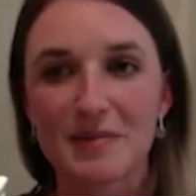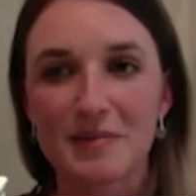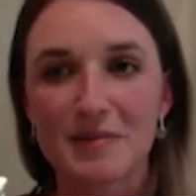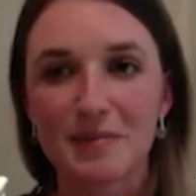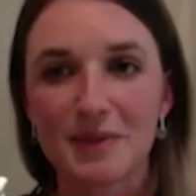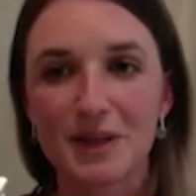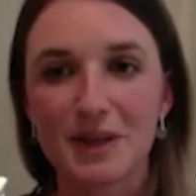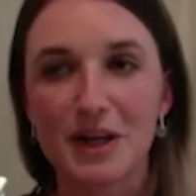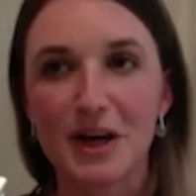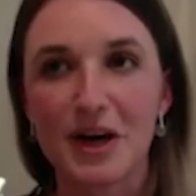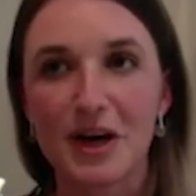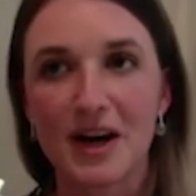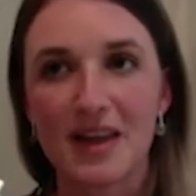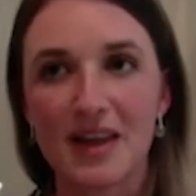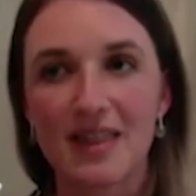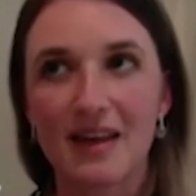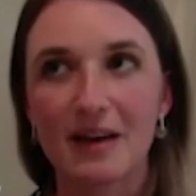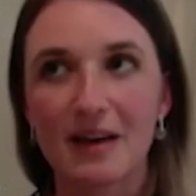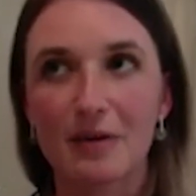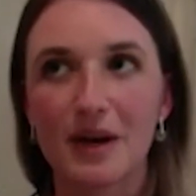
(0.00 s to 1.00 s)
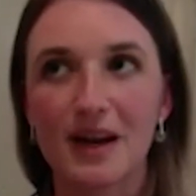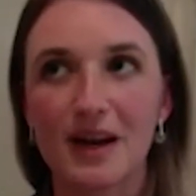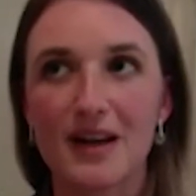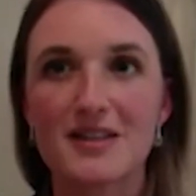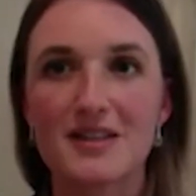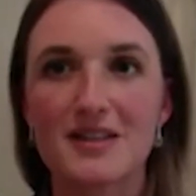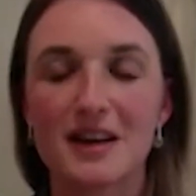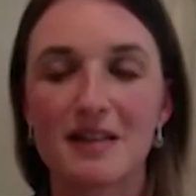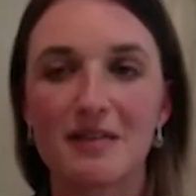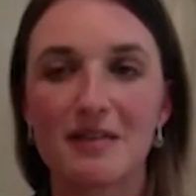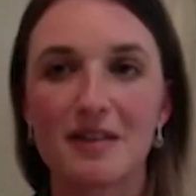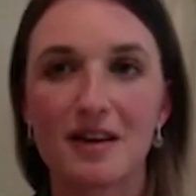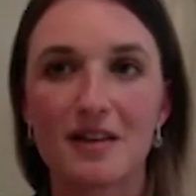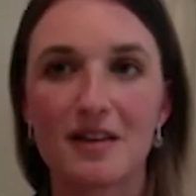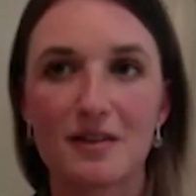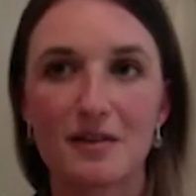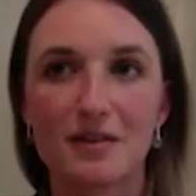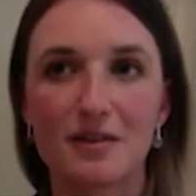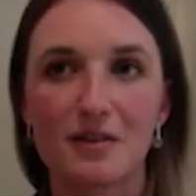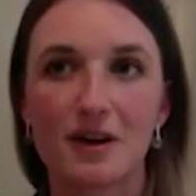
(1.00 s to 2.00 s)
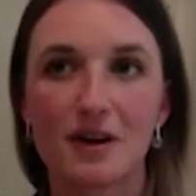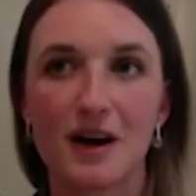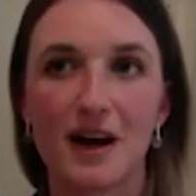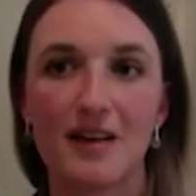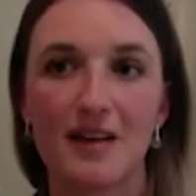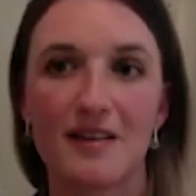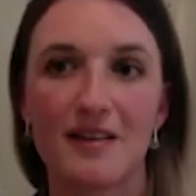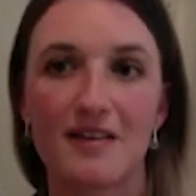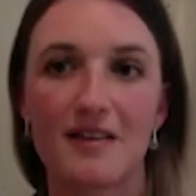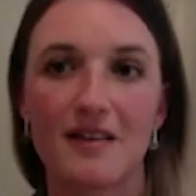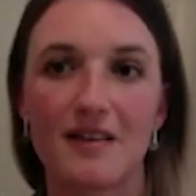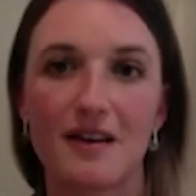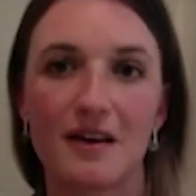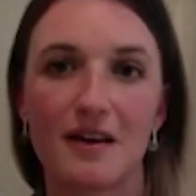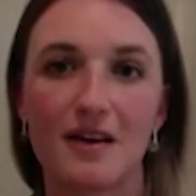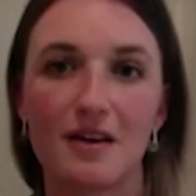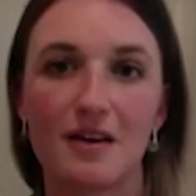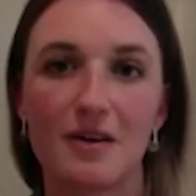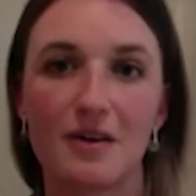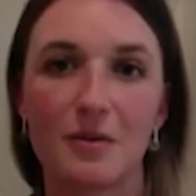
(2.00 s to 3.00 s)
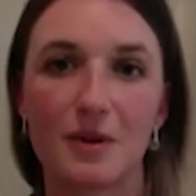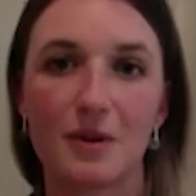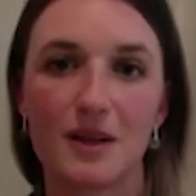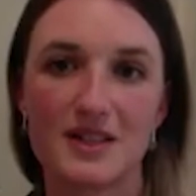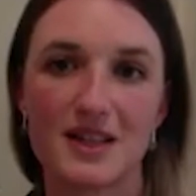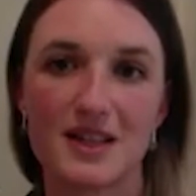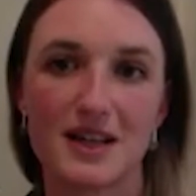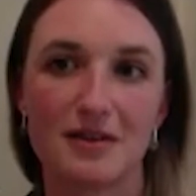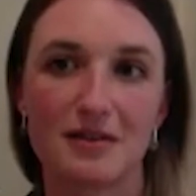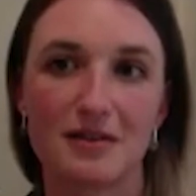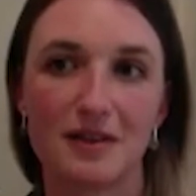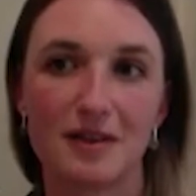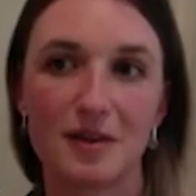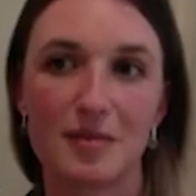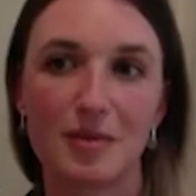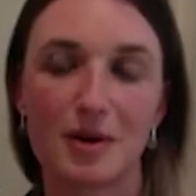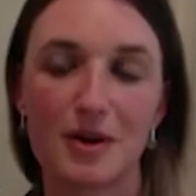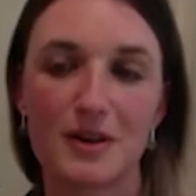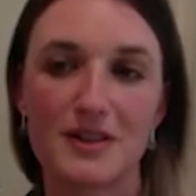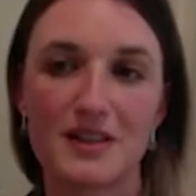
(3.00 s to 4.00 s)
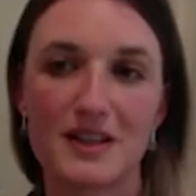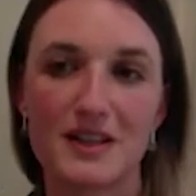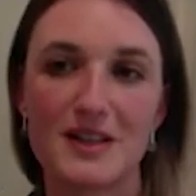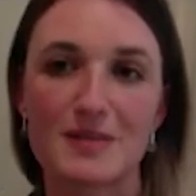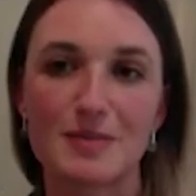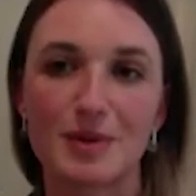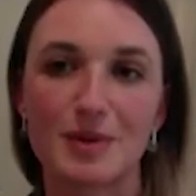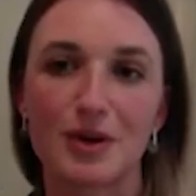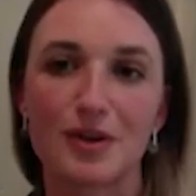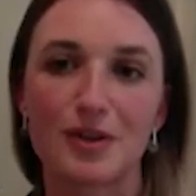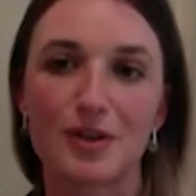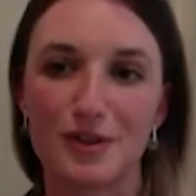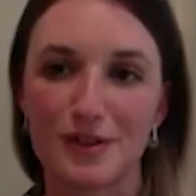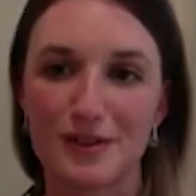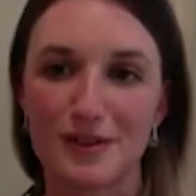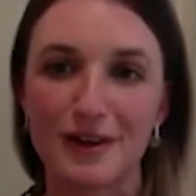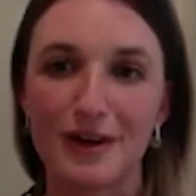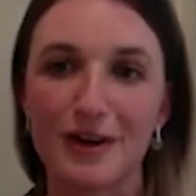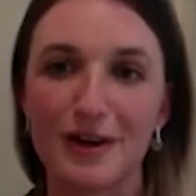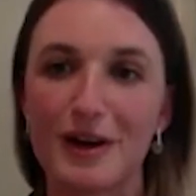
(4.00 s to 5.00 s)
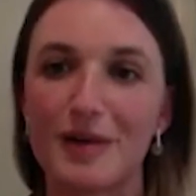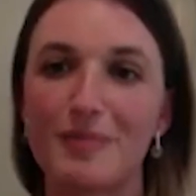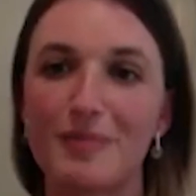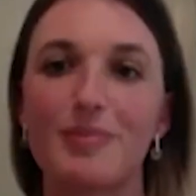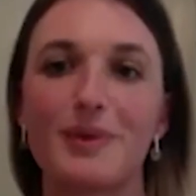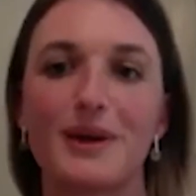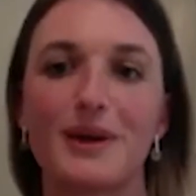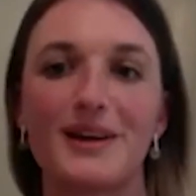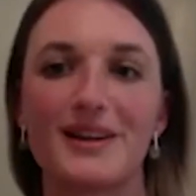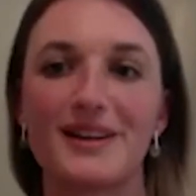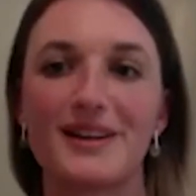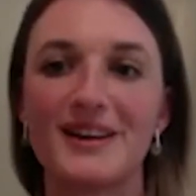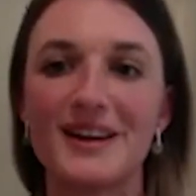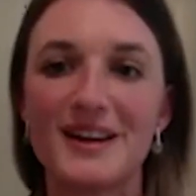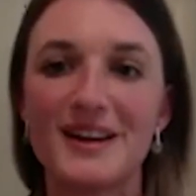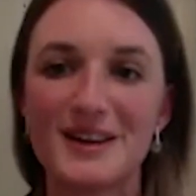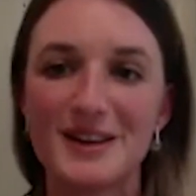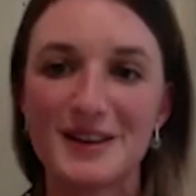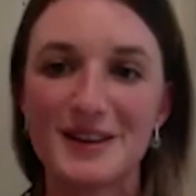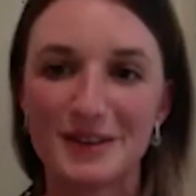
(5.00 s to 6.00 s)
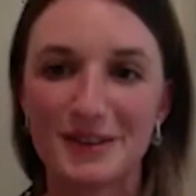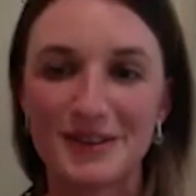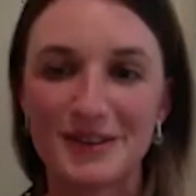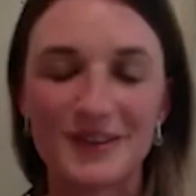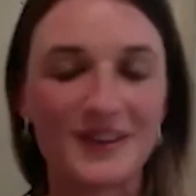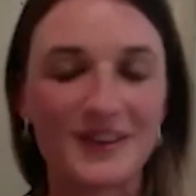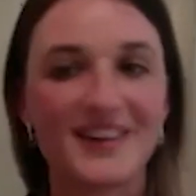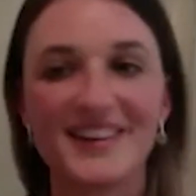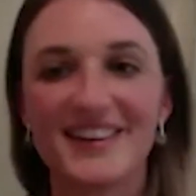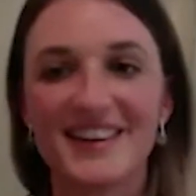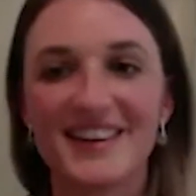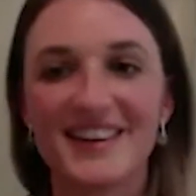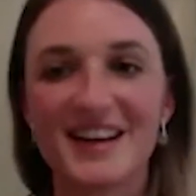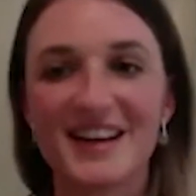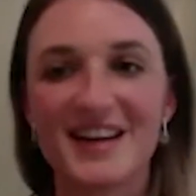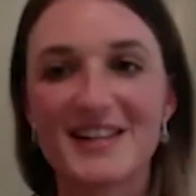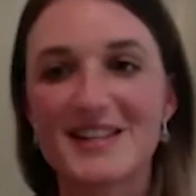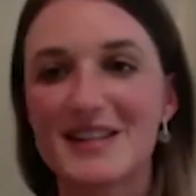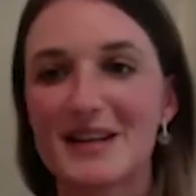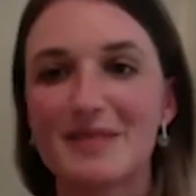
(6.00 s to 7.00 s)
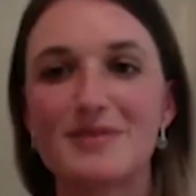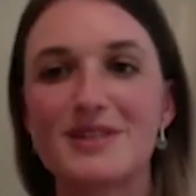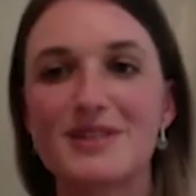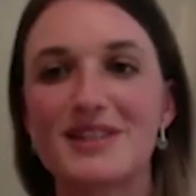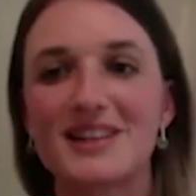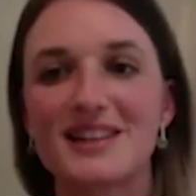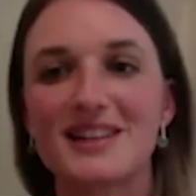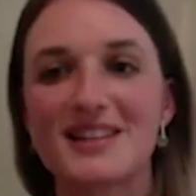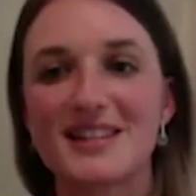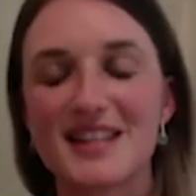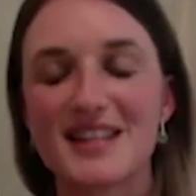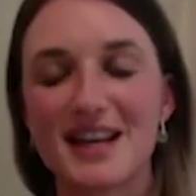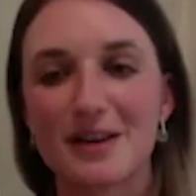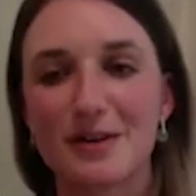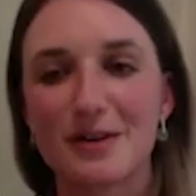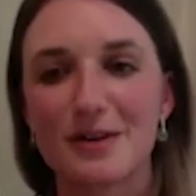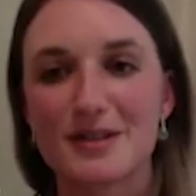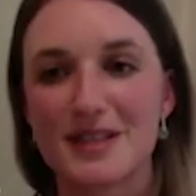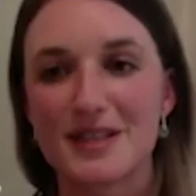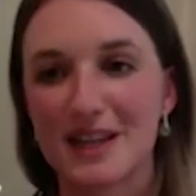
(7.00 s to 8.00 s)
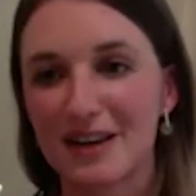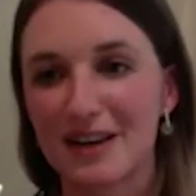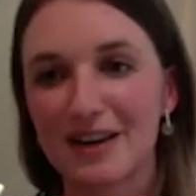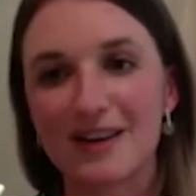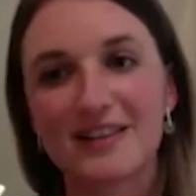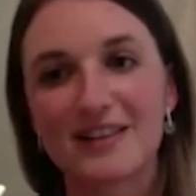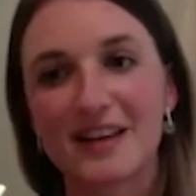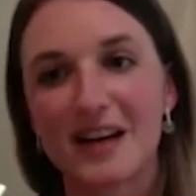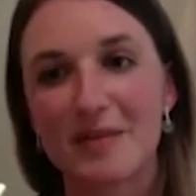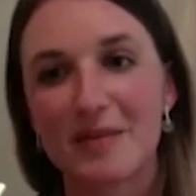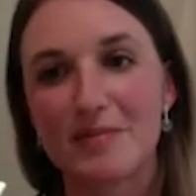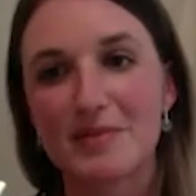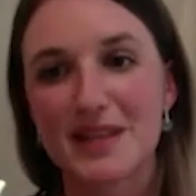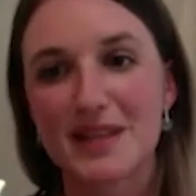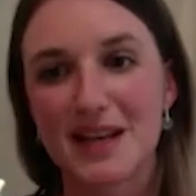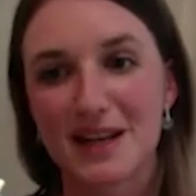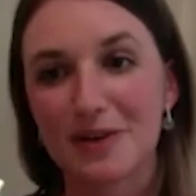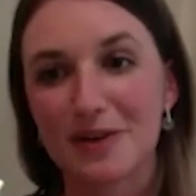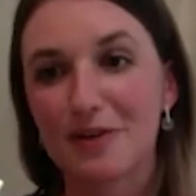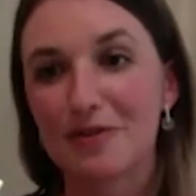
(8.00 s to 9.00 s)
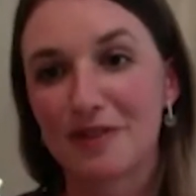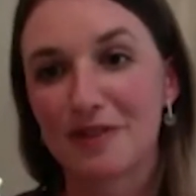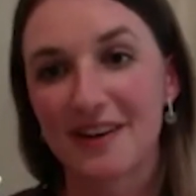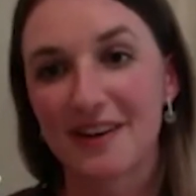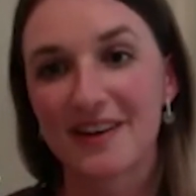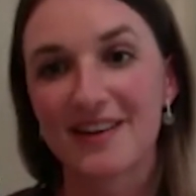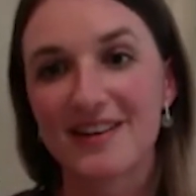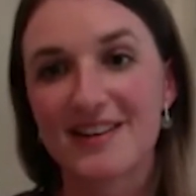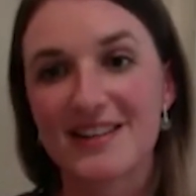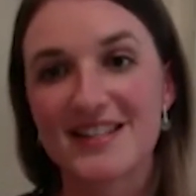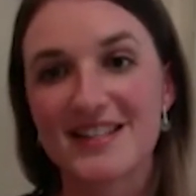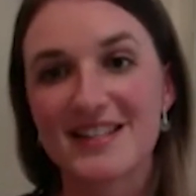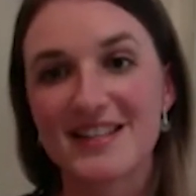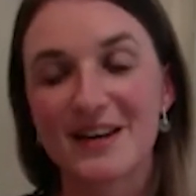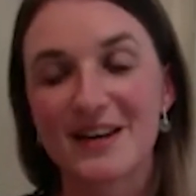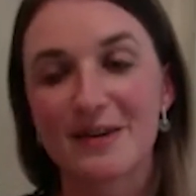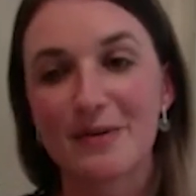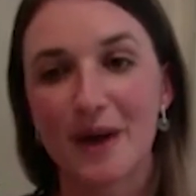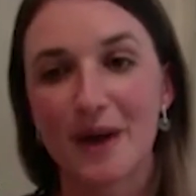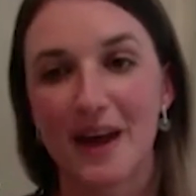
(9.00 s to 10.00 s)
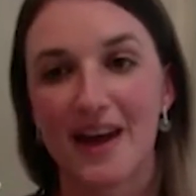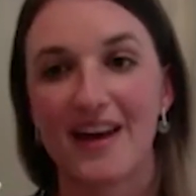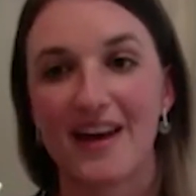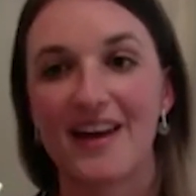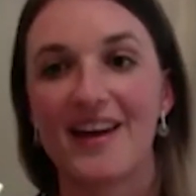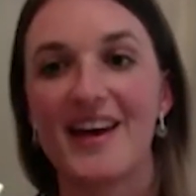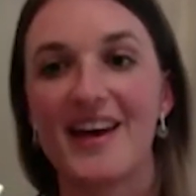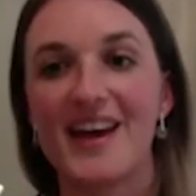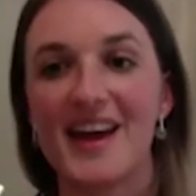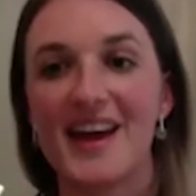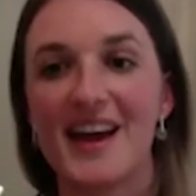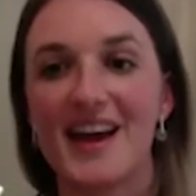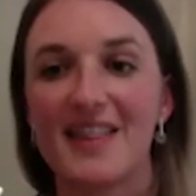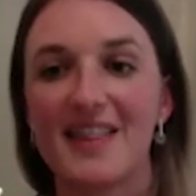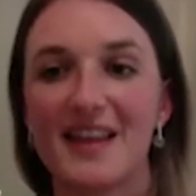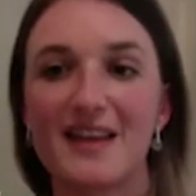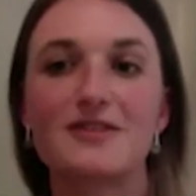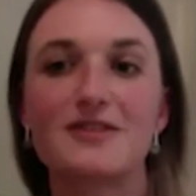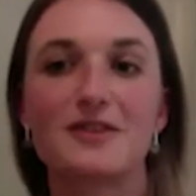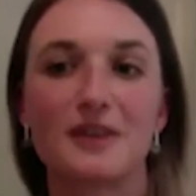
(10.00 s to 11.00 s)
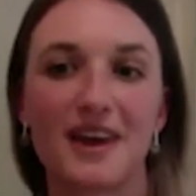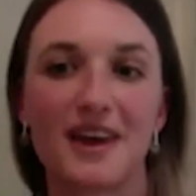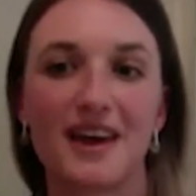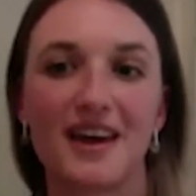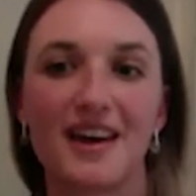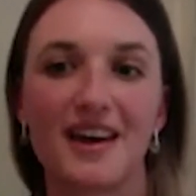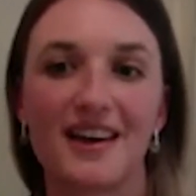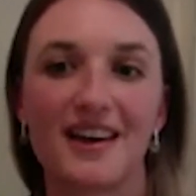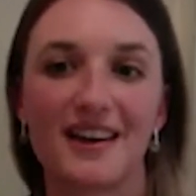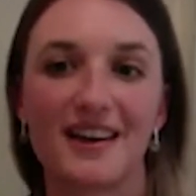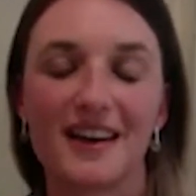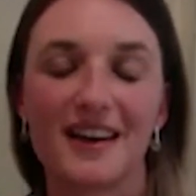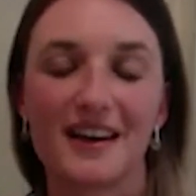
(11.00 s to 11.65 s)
But yeah, I think one has to have lots of grace on oneself in the process, because you slowly peel your assumptions and your stereotypes and your fears away, and that's okay.